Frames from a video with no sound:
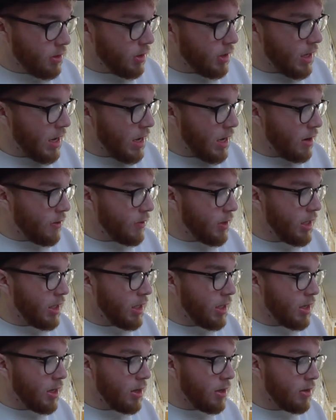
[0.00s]
down
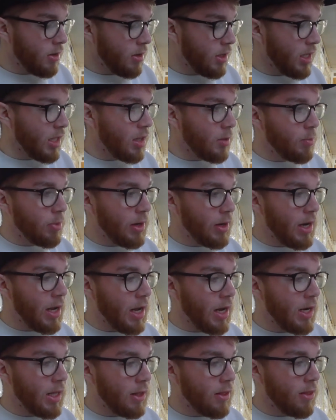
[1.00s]
here is
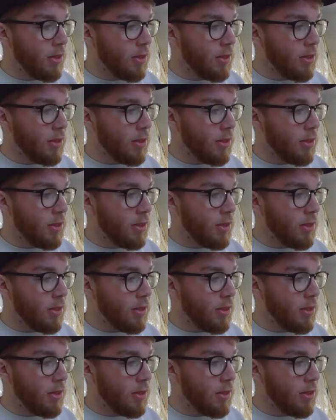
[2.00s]
planet